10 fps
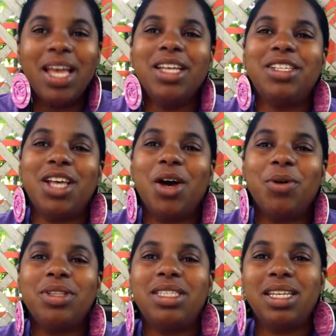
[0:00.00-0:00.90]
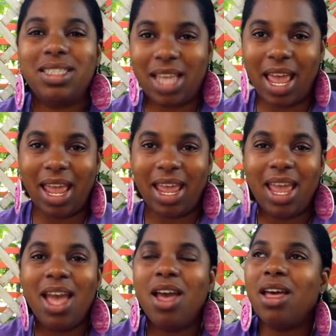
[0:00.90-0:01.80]
So today
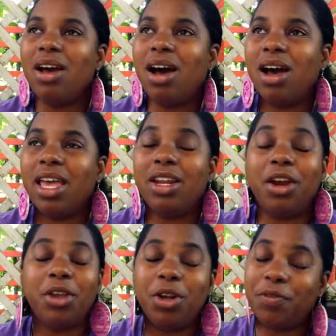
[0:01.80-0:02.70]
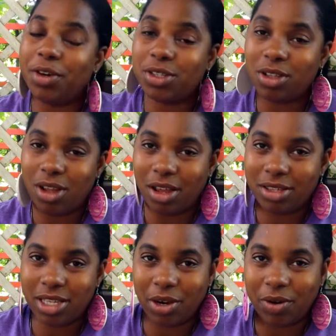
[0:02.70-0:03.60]
uh, in our Universal Law
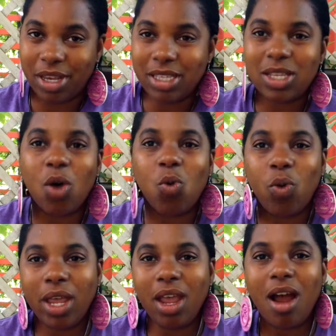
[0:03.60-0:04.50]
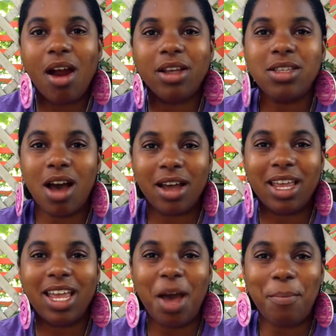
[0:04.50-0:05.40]
series, we are
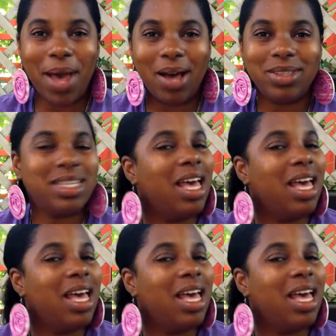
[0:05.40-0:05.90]
talking about